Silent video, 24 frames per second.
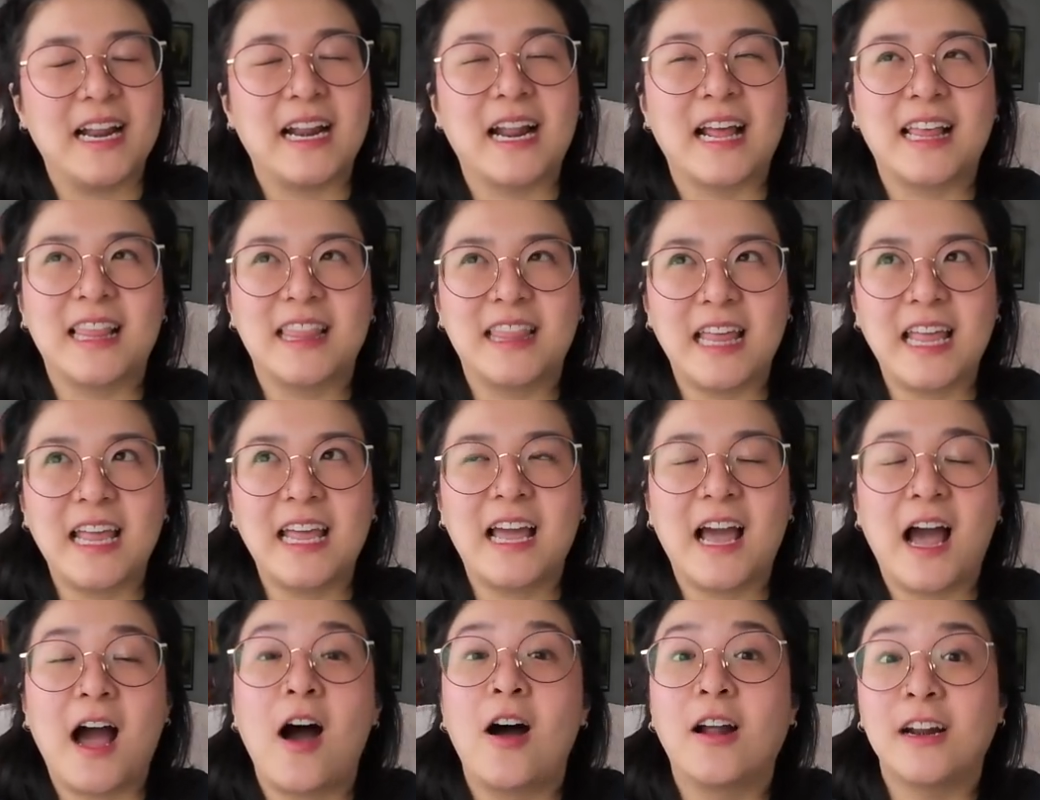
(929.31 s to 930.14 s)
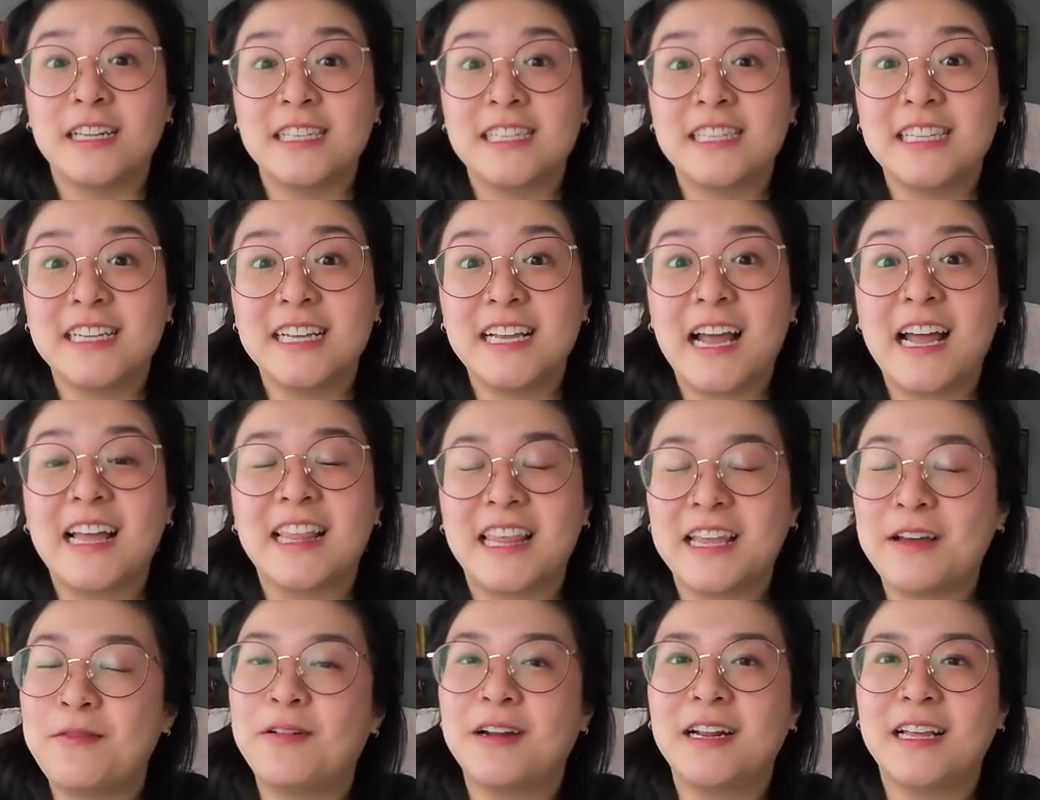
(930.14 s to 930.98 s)
And I think honestly, I
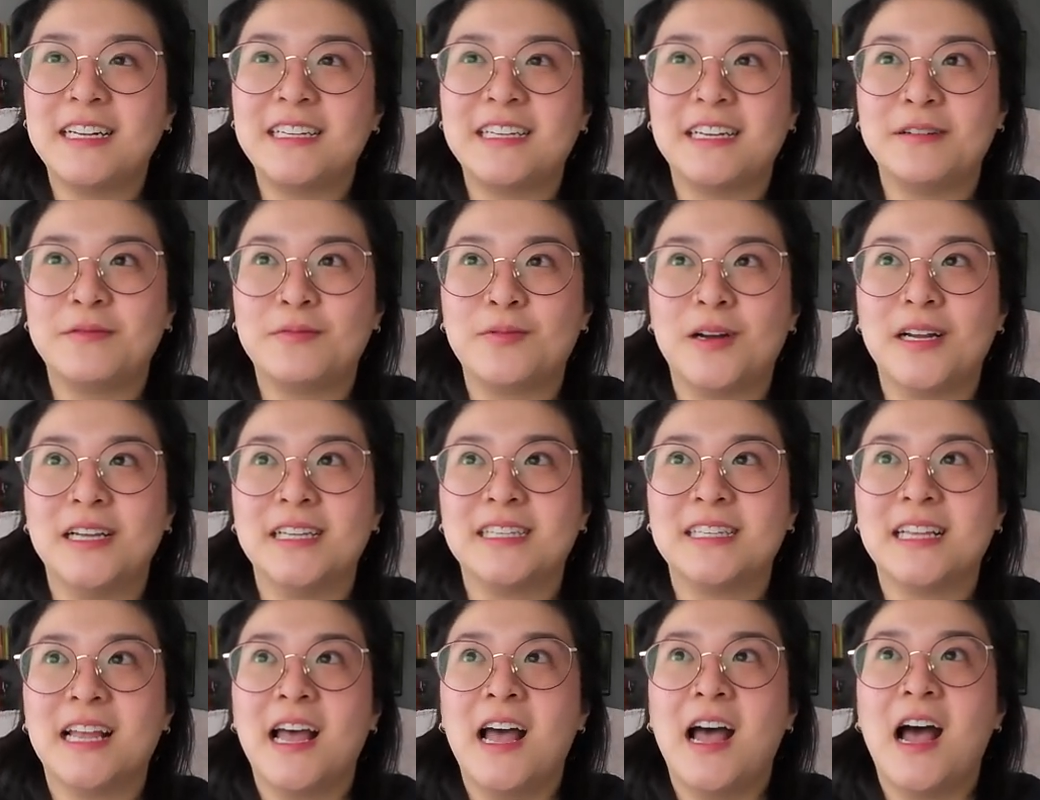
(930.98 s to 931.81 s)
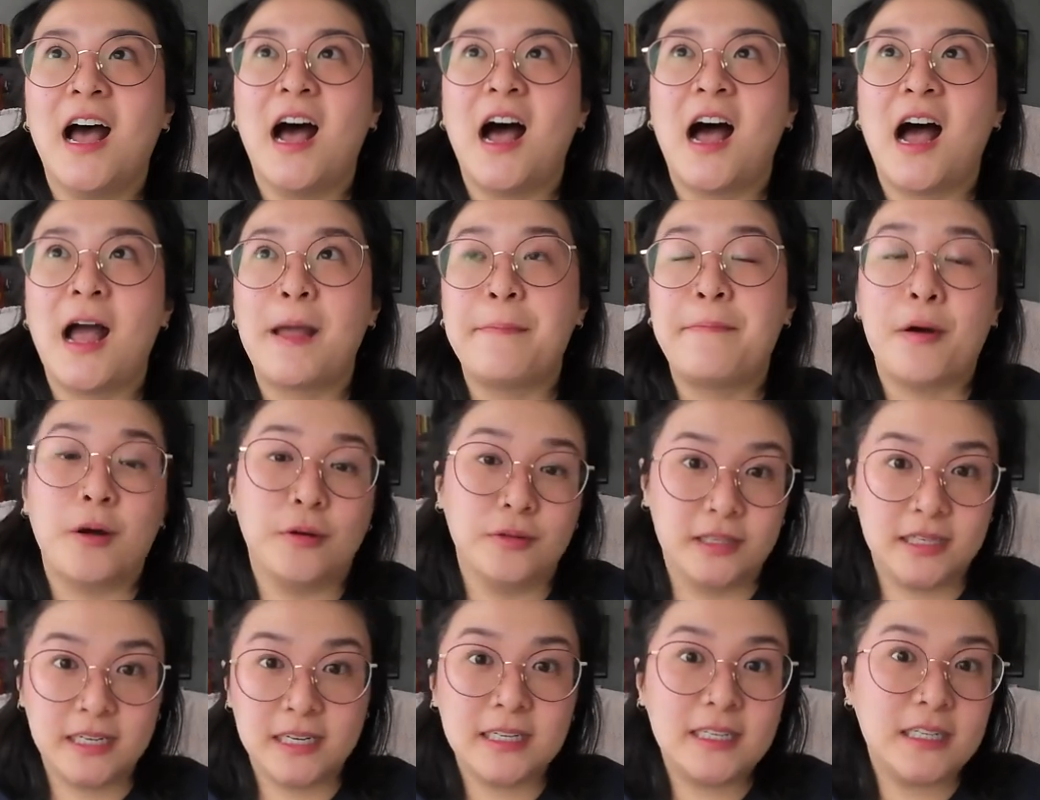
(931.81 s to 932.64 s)
think what I did was I
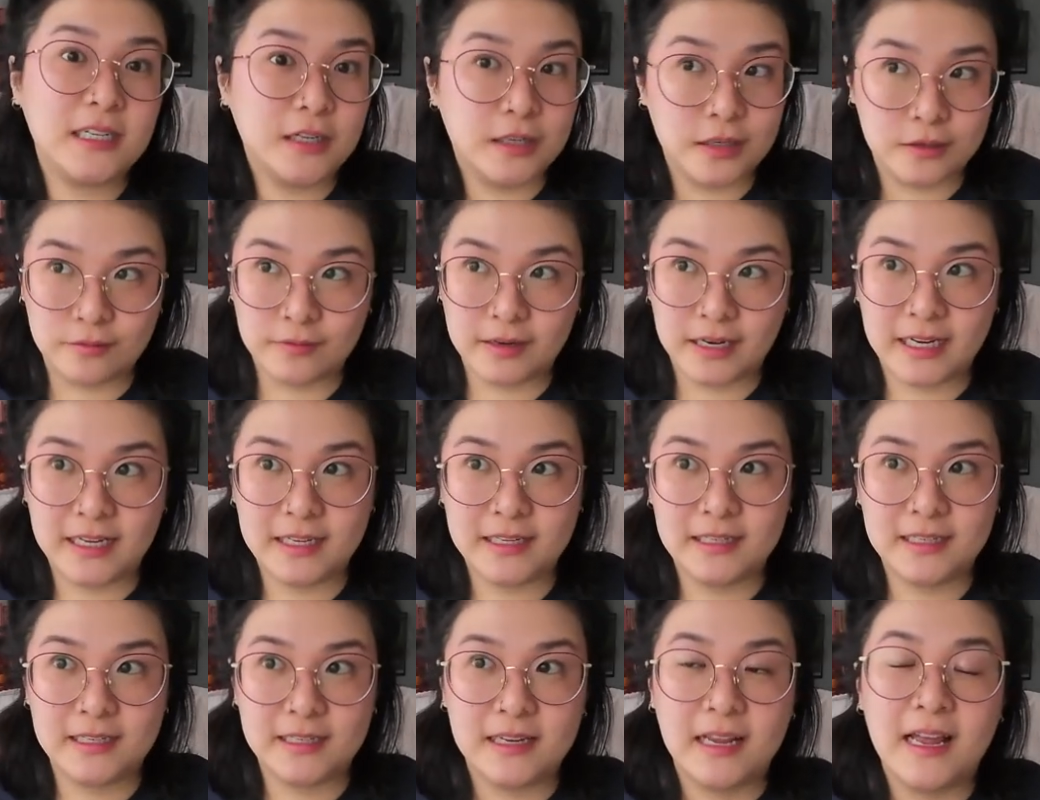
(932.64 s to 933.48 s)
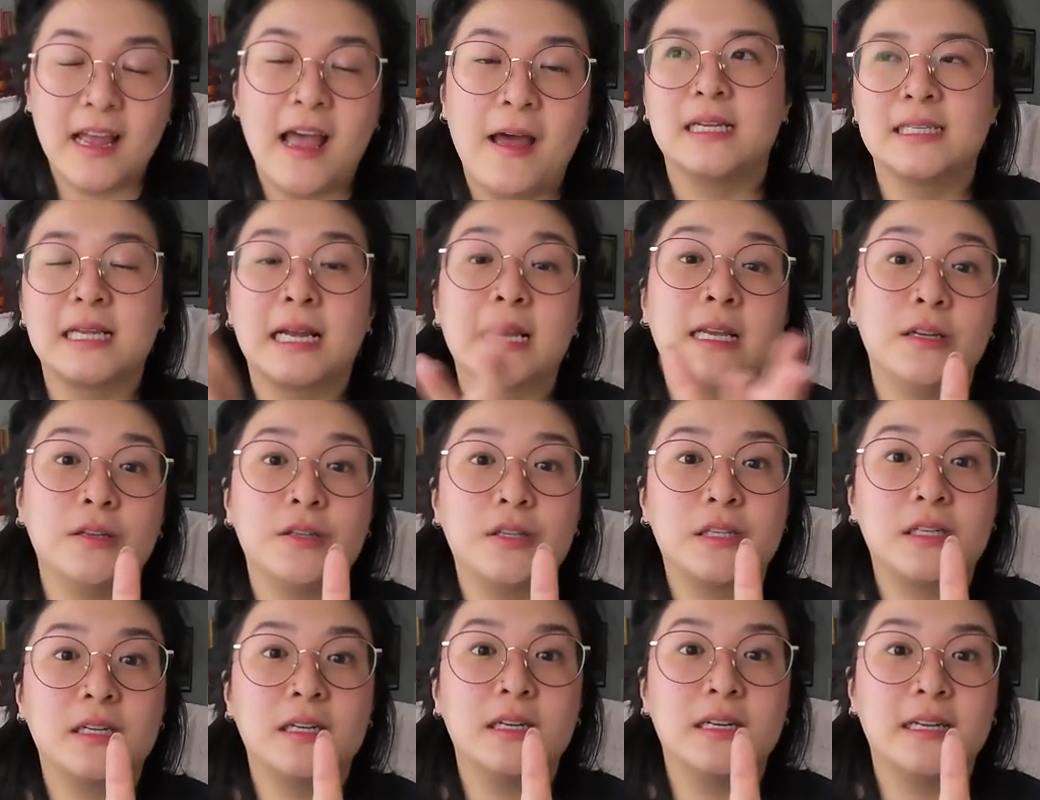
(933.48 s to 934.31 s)
posted it to Goodreads because I
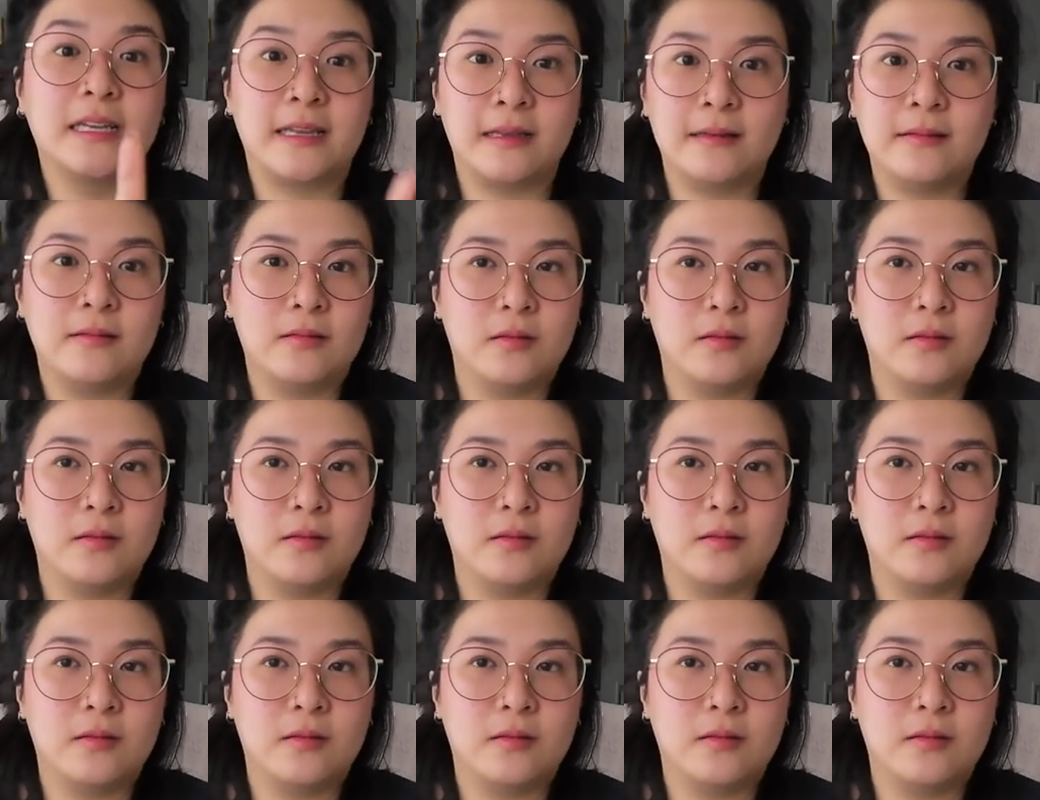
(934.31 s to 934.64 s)
used to,